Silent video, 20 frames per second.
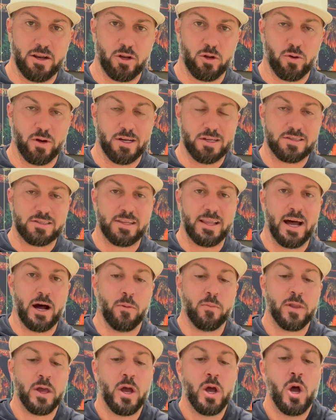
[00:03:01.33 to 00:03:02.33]
degrees. Now,
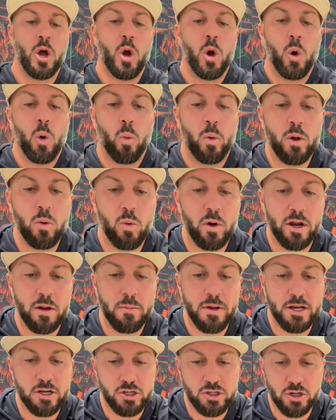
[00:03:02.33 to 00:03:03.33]
we want to
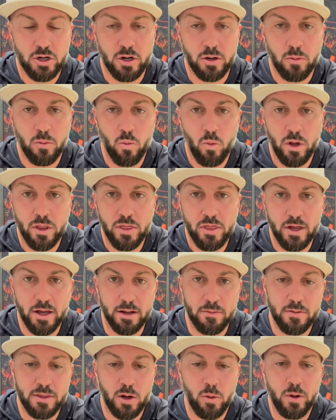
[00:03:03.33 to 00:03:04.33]
make sure, one thing,
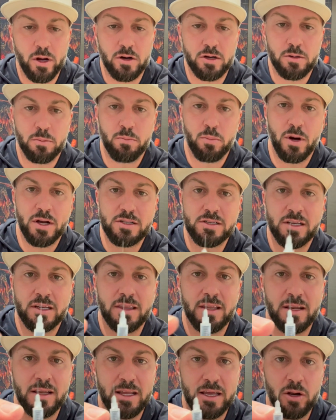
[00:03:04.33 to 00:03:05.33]
that we are
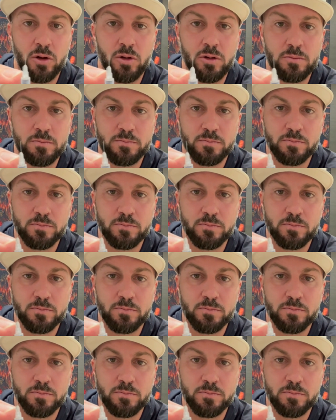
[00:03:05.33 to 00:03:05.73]
depressing the needle